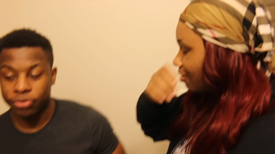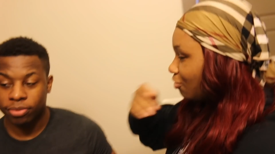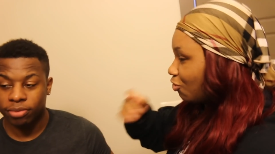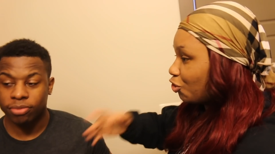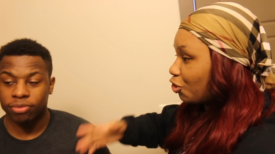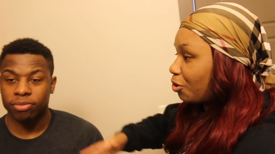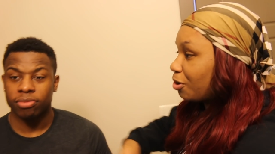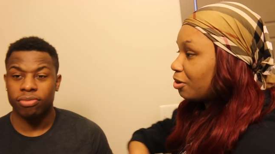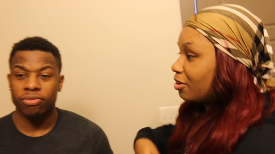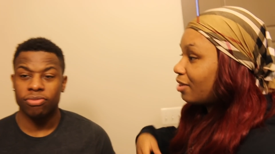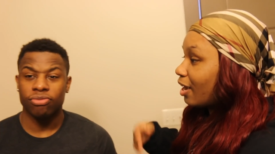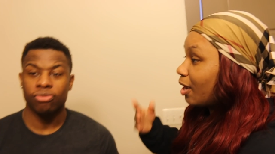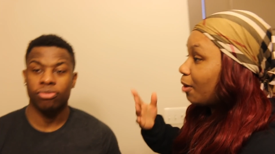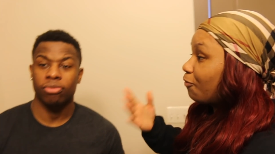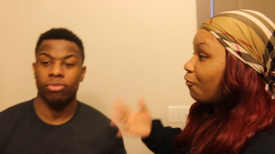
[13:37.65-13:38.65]
Speaker 1: since you're
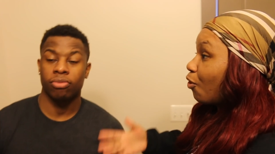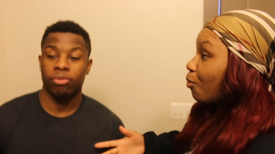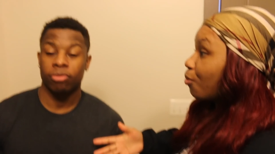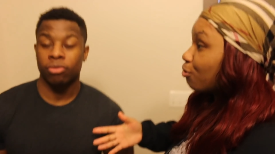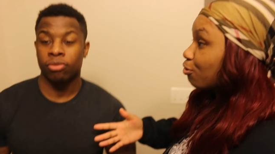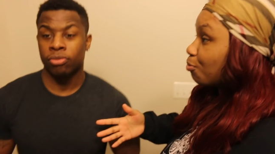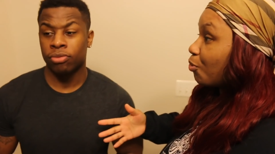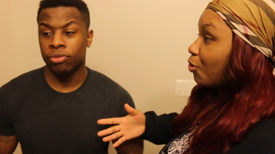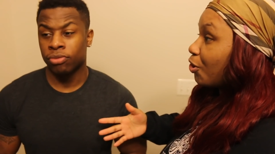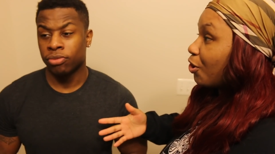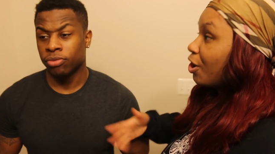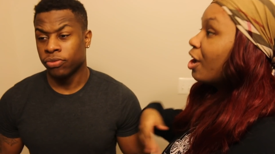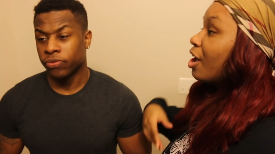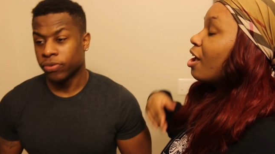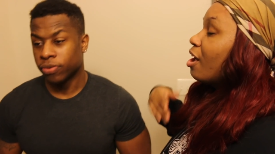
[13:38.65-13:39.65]
taking photos more
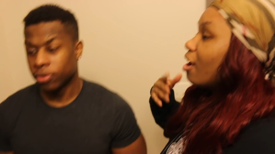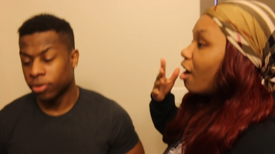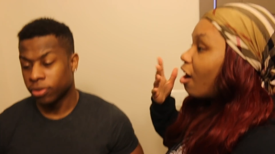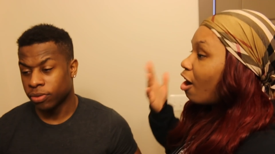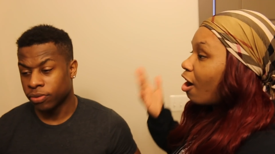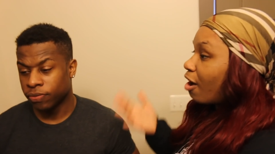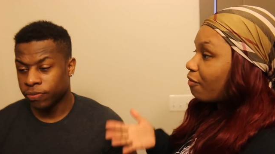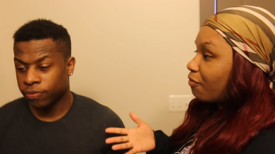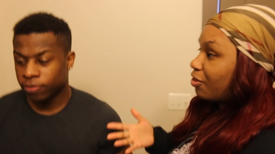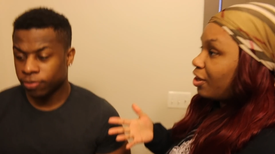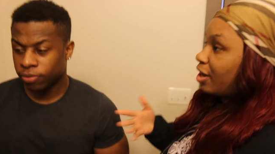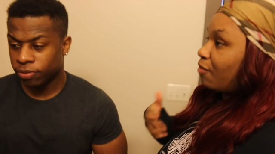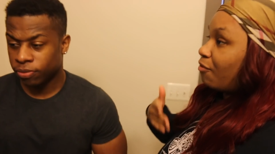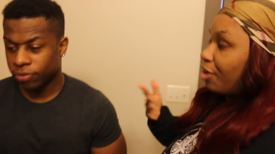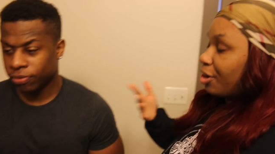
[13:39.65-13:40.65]
often
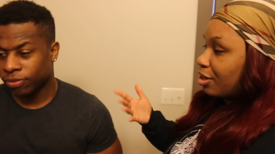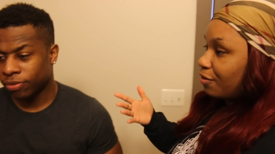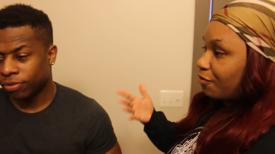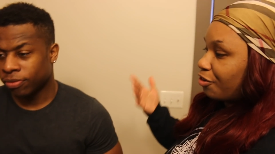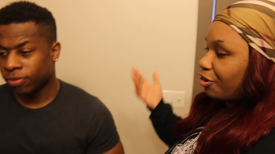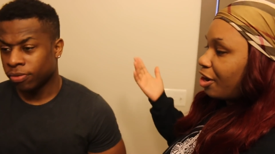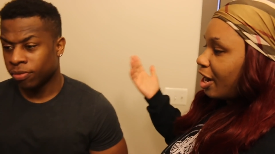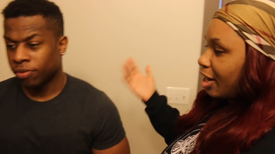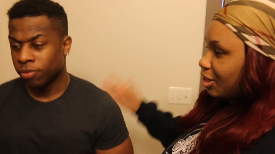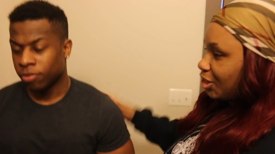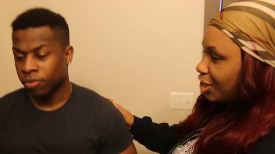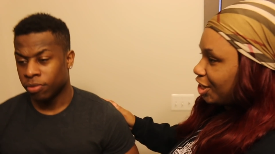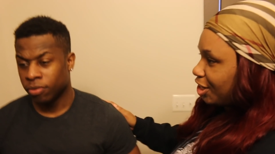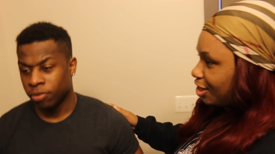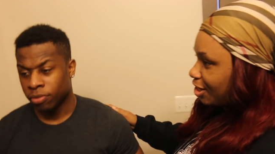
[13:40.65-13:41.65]
and regularly for your I
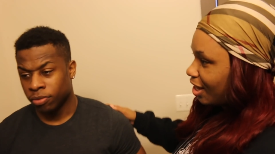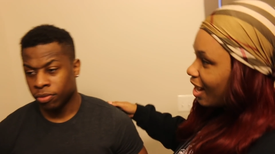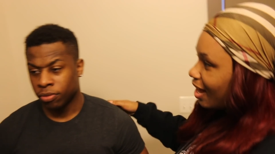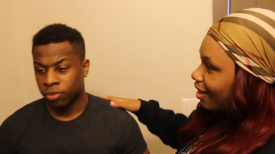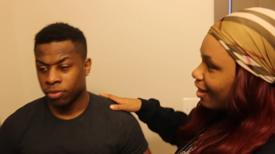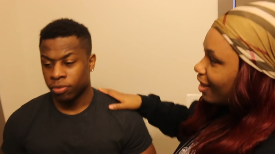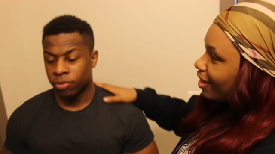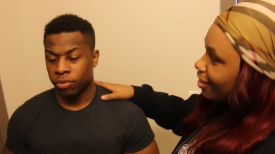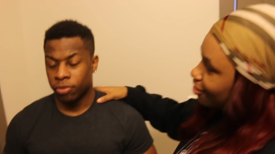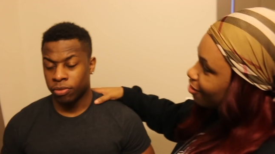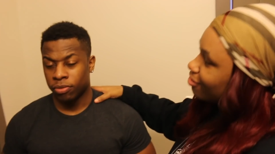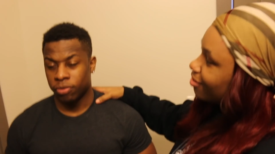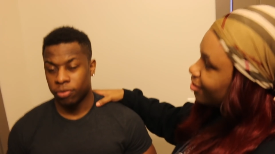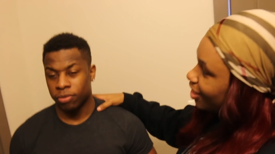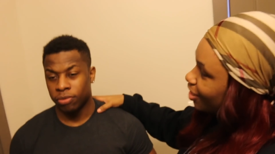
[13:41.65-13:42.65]
G. Like, your
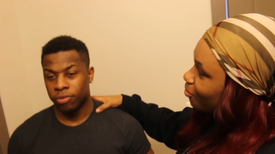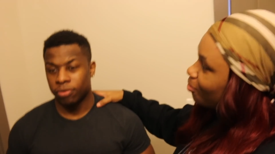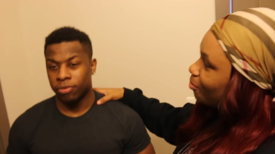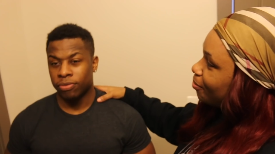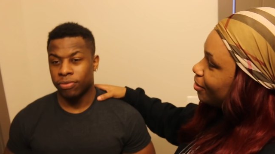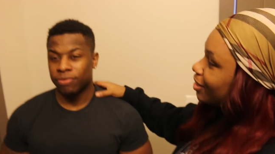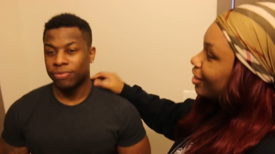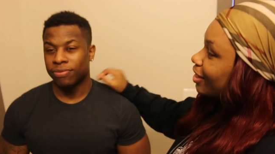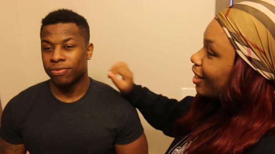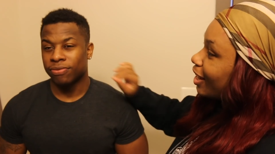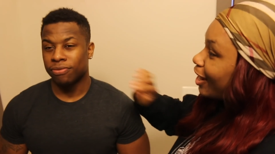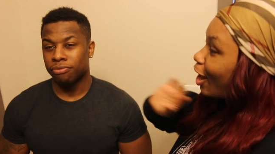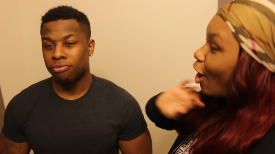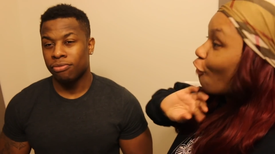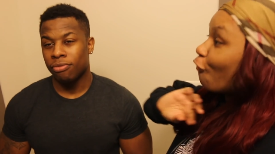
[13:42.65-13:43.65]
skin will be
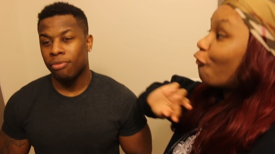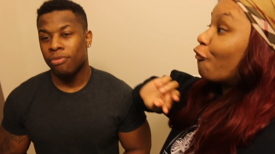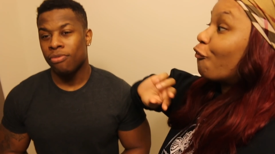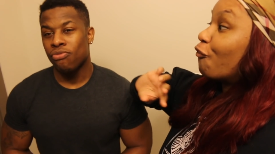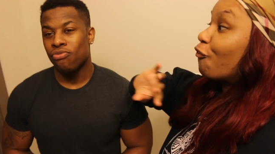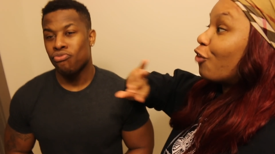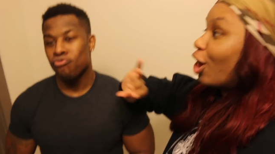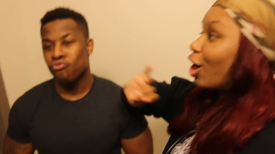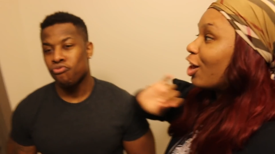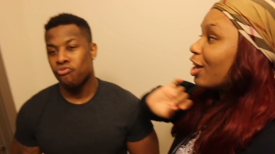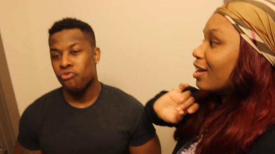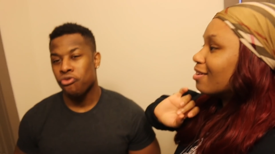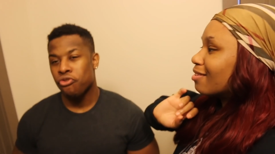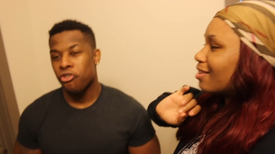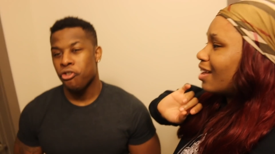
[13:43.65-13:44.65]
looking
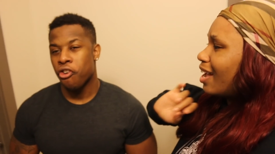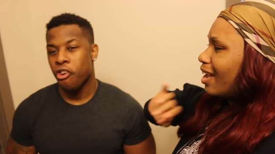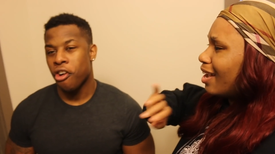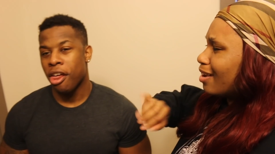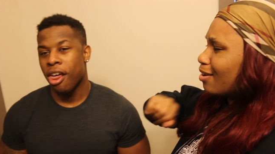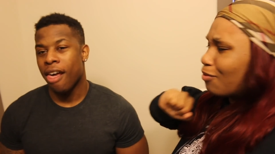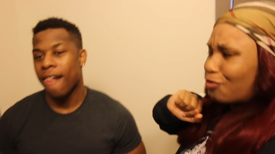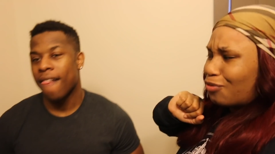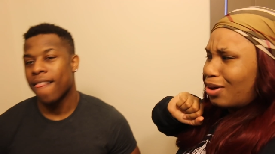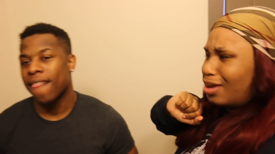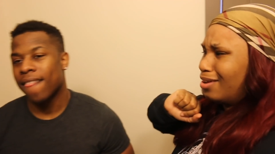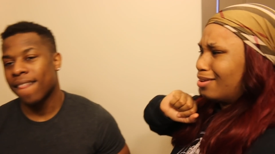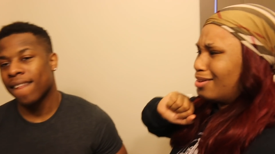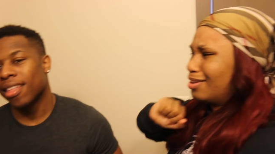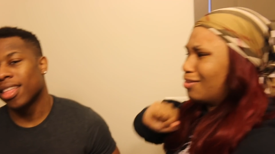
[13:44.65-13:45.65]
flawless. Like,
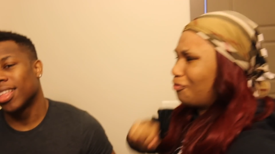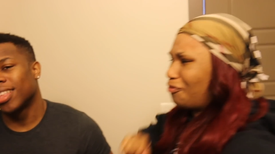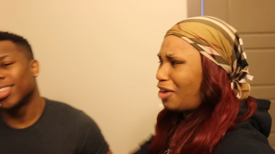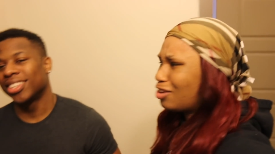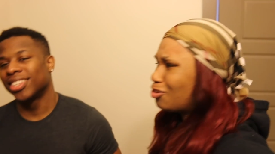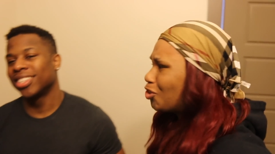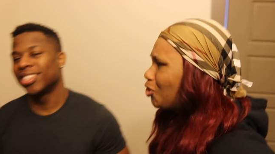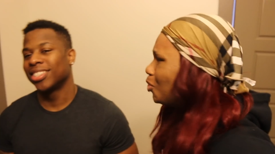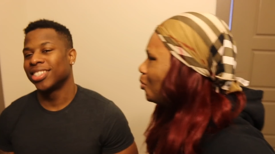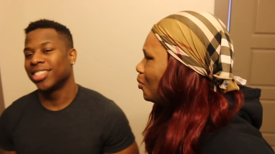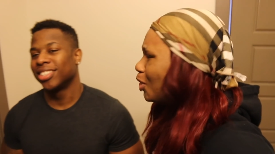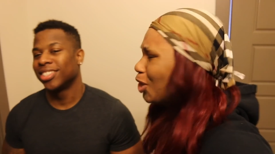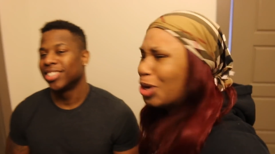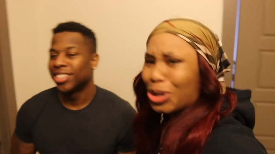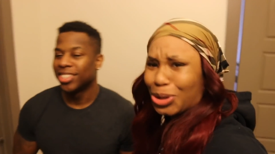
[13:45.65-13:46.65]
Facetune
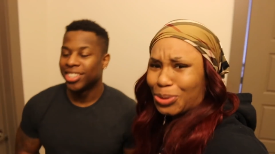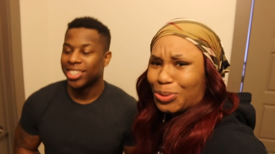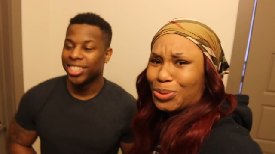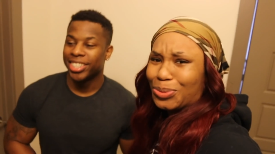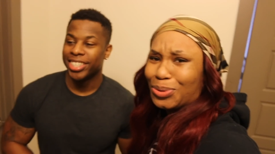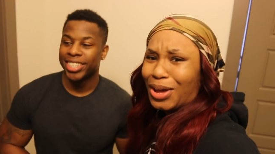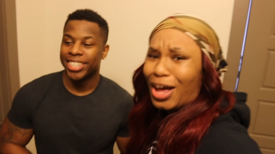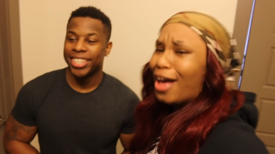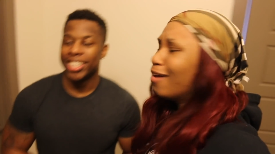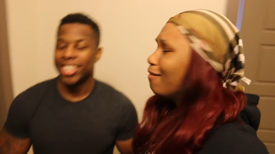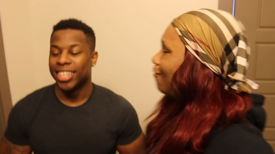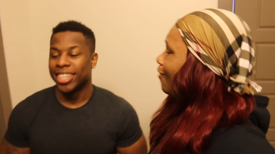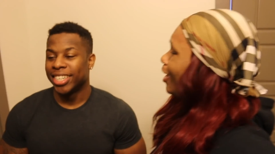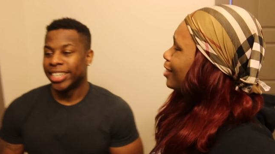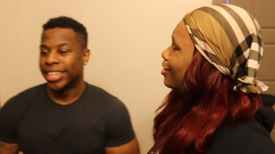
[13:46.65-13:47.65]
who?
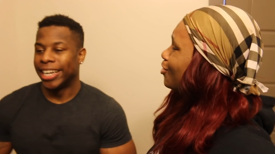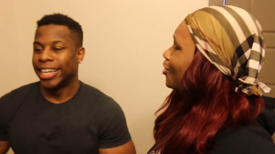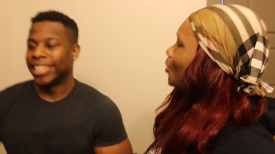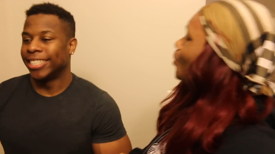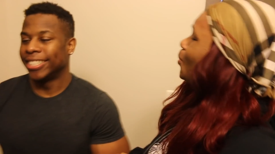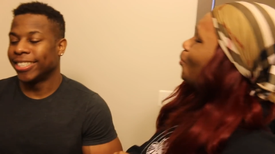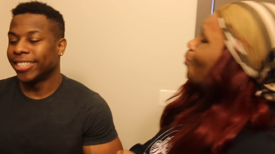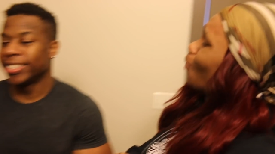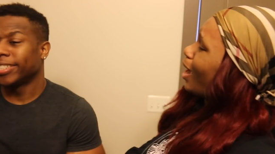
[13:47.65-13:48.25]
Facetune